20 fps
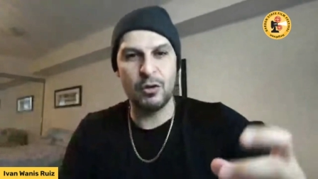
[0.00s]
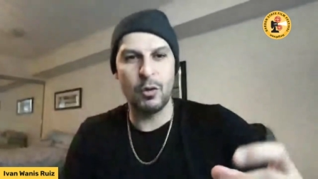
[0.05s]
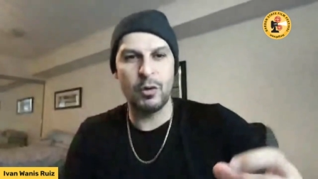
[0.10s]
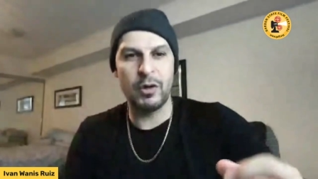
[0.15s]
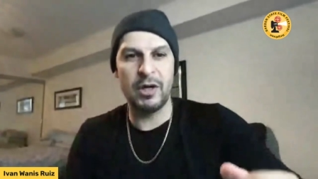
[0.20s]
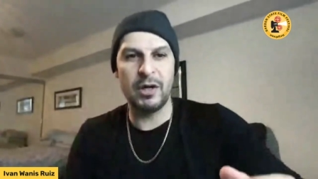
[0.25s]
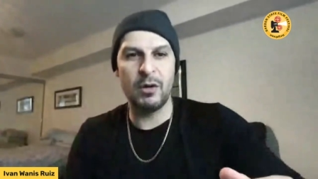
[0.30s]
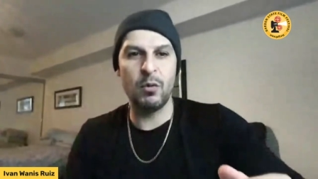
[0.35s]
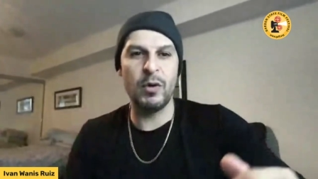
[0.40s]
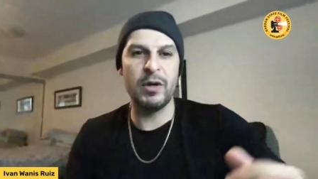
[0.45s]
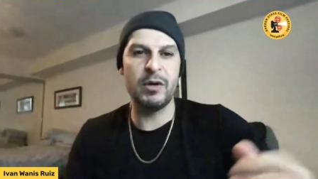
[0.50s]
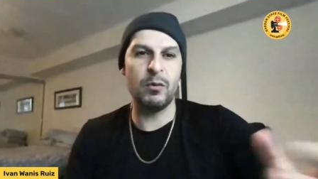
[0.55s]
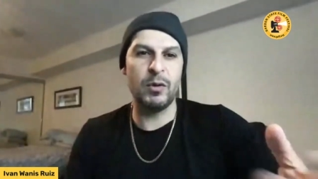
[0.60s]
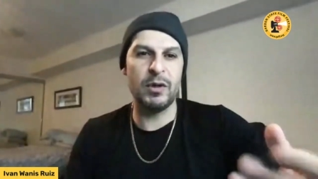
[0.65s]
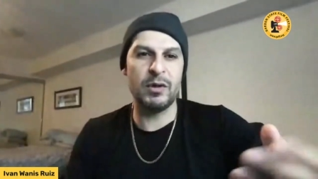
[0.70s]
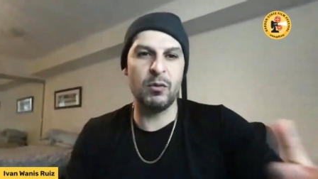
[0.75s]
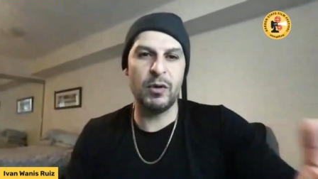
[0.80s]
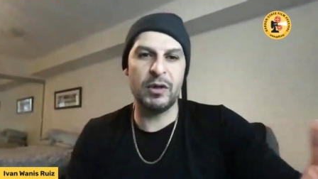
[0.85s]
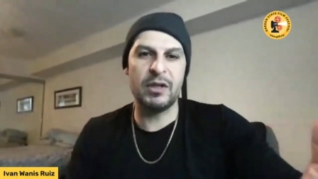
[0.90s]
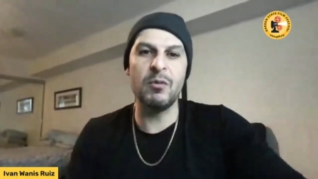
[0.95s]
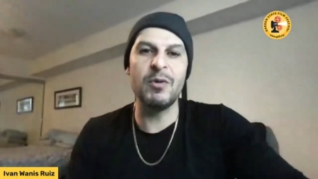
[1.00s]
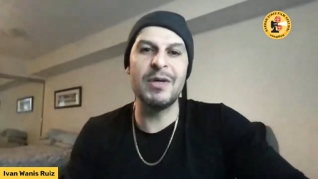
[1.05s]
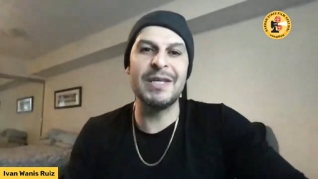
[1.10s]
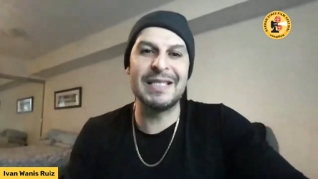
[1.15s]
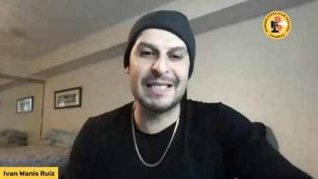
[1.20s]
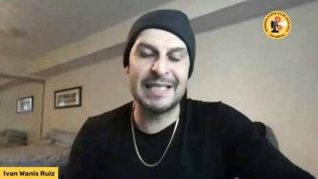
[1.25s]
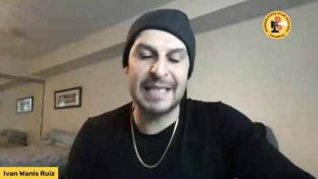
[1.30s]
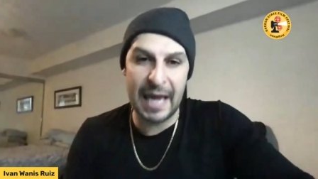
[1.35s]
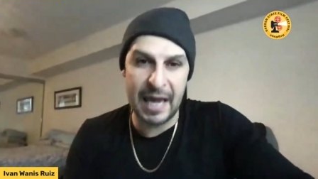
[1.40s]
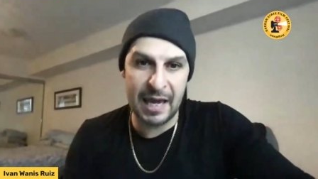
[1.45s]
story, what what what can we
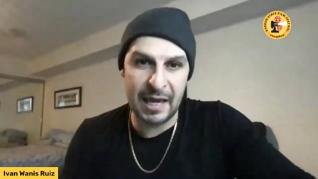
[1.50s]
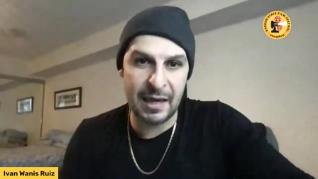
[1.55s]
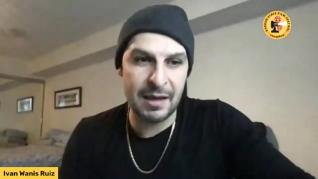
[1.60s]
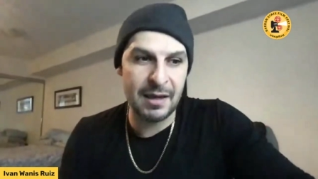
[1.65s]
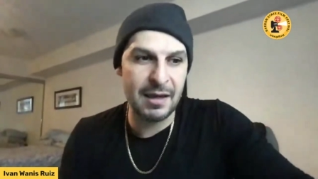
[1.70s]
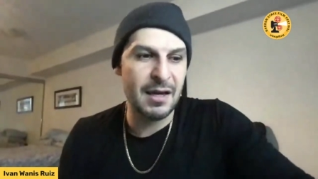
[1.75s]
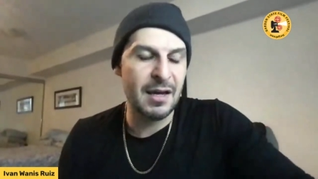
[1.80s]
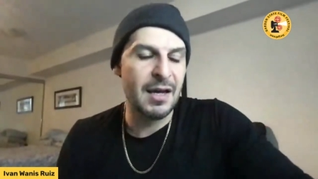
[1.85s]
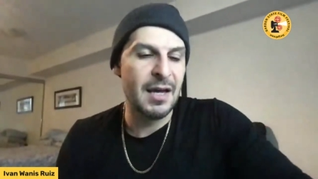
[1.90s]
say,